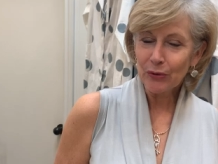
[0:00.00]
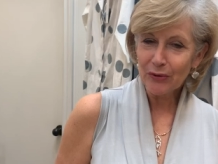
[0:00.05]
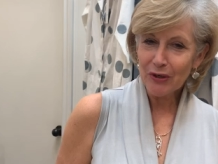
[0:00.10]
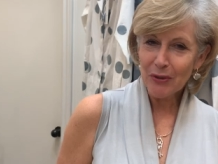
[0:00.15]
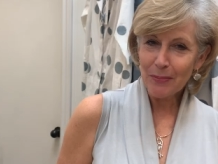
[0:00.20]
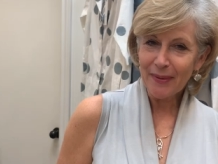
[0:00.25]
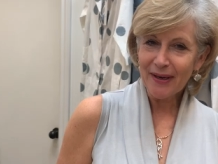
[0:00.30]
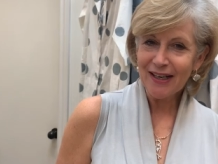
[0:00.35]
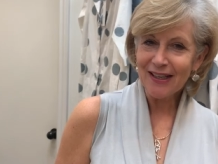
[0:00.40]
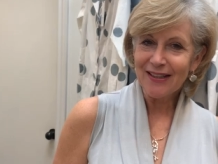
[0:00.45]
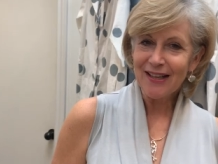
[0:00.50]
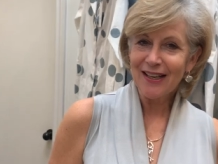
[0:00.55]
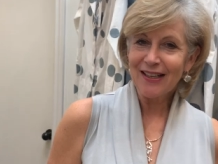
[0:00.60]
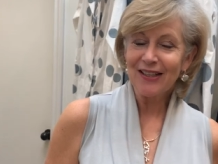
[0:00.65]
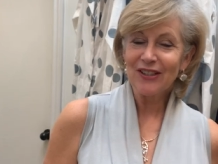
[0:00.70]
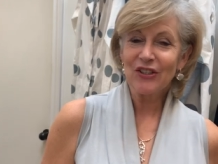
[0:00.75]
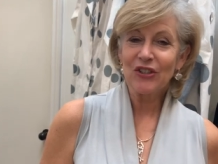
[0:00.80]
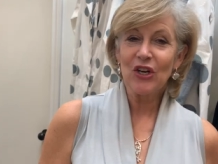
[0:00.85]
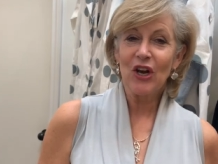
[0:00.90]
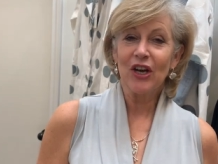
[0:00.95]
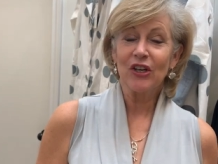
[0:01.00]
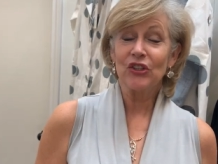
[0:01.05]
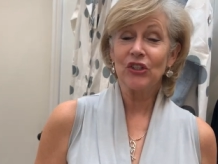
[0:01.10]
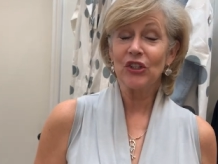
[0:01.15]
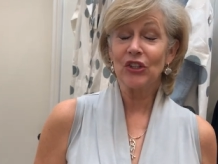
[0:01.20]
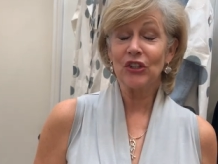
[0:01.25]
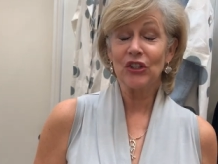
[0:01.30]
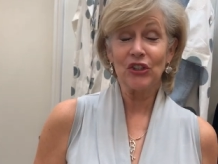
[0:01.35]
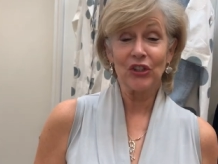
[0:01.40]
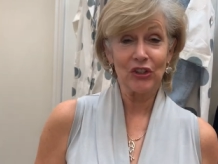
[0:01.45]
grouping that is not
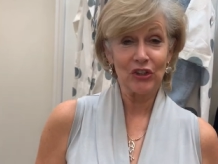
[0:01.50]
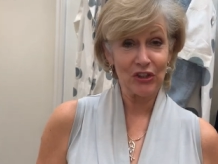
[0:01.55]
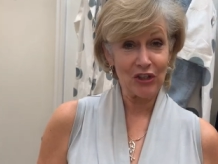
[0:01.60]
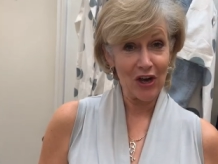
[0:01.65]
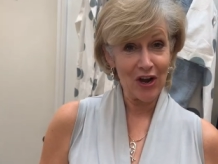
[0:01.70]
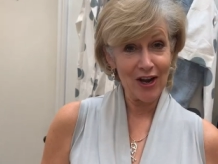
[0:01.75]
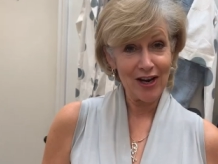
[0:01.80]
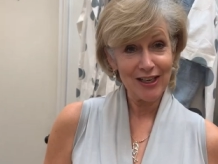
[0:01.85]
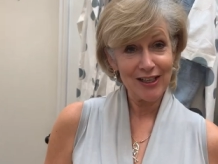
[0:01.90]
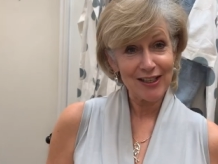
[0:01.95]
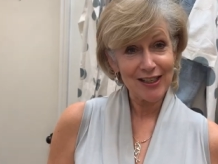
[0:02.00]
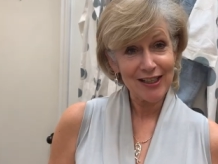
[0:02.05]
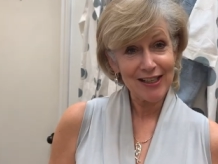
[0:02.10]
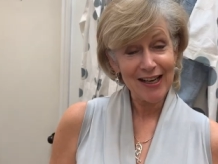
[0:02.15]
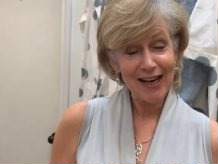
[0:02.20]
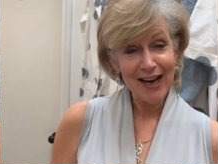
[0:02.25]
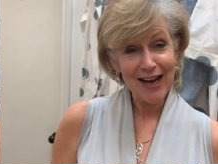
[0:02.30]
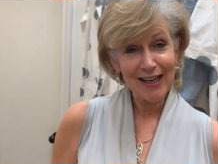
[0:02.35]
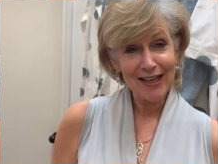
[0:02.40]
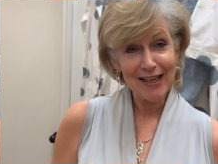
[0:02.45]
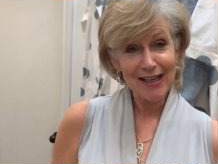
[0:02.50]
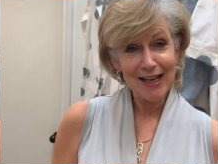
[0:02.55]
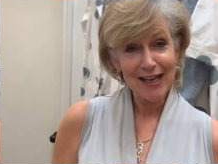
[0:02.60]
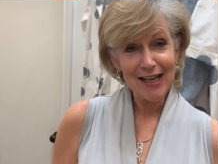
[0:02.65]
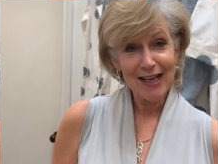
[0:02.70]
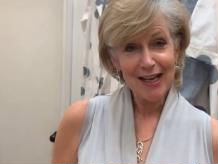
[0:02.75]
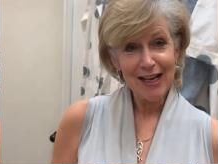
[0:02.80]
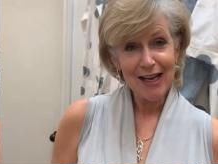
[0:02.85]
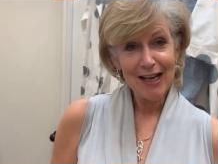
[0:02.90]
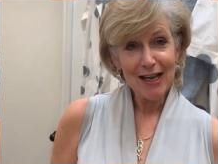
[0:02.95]
just designed in Canada,
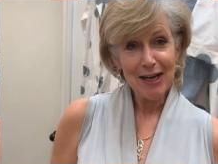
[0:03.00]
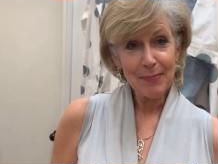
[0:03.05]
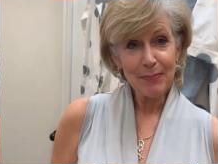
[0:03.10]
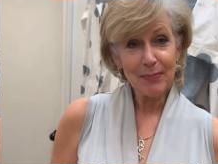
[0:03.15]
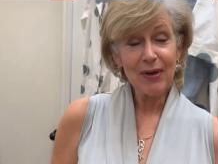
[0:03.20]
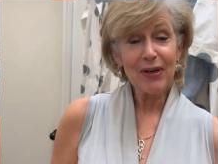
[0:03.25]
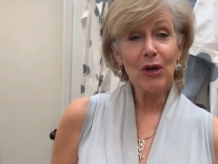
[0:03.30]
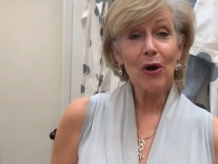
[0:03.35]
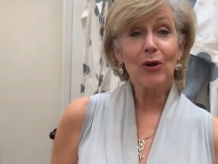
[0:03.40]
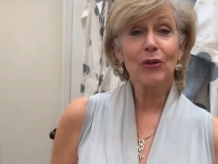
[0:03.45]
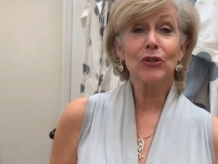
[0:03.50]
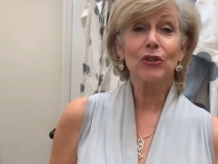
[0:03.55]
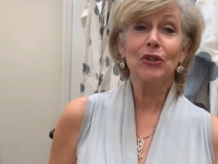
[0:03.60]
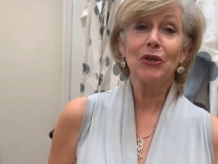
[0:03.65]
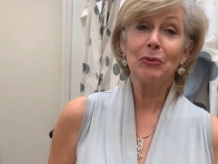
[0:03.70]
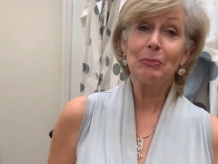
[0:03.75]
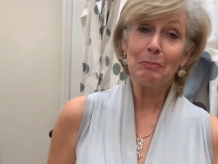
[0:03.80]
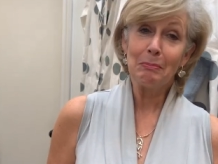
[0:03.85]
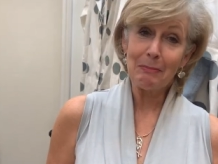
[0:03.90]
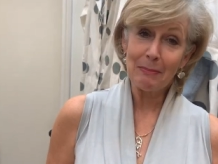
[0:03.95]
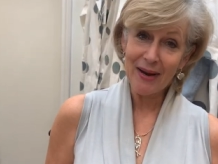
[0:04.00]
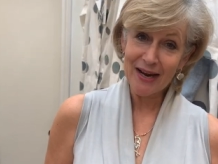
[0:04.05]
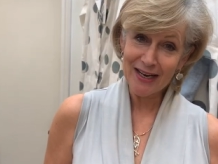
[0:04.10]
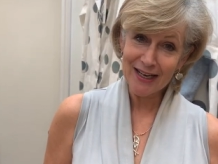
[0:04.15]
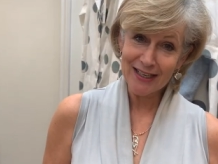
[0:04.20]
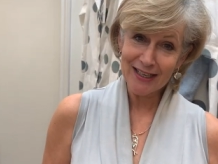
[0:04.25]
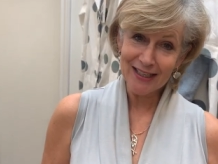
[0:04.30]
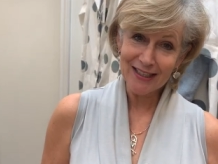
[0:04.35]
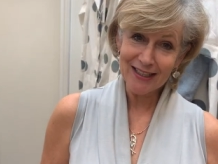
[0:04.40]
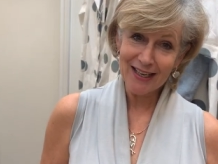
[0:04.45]
but also
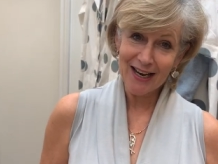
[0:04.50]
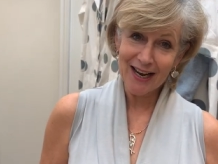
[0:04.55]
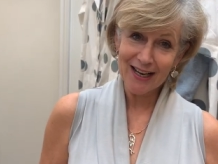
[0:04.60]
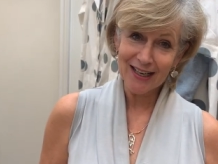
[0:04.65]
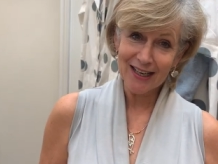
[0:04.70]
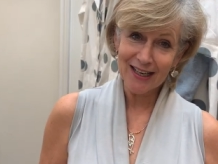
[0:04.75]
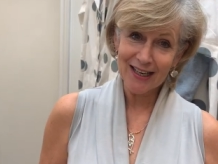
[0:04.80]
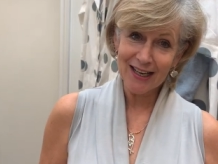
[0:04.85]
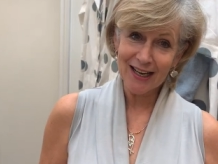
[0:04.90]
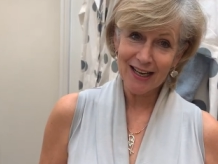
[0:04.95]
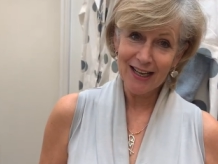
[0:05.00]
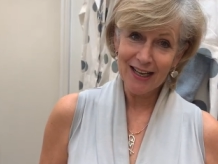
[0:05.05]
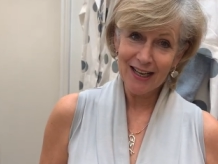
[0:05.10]
made in Canada.